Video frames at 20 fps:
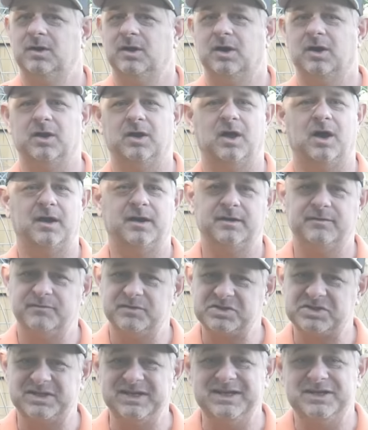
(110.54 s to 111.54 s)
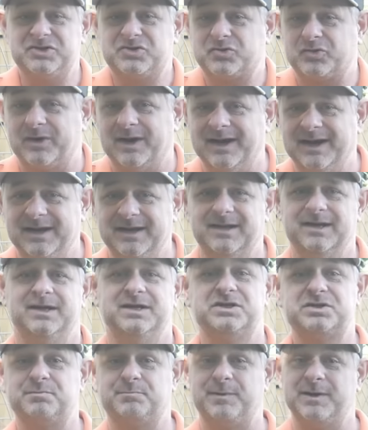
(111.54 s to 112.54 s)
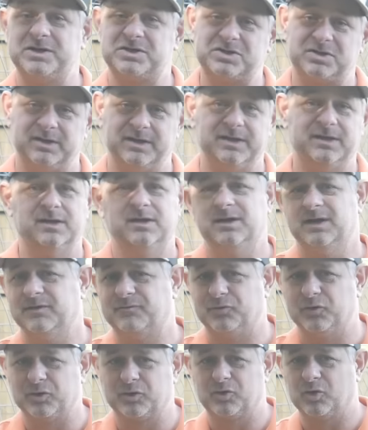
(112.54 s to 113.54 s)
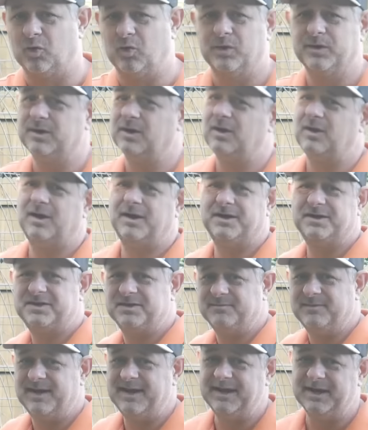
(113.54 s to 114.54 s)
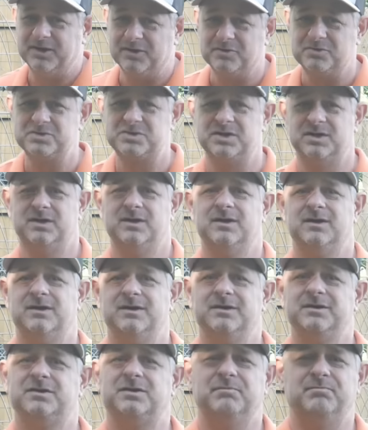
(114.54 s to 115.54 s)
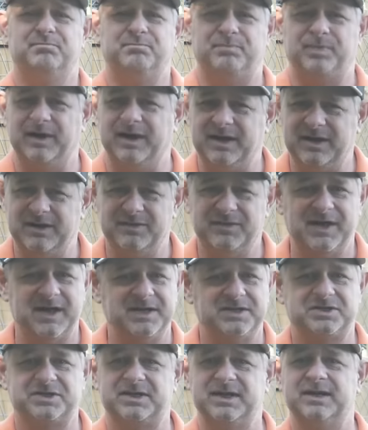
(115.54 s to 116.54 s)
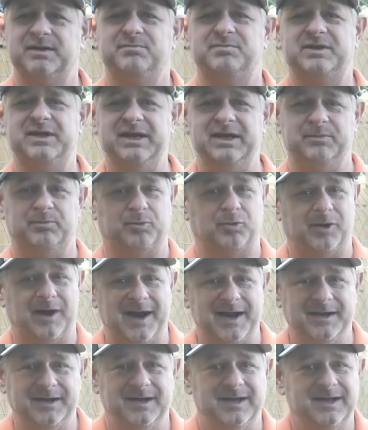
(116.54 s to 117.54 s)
A lot of us get trained, especially if you're growing a lot of tomatoes, to bury that stem deep, right?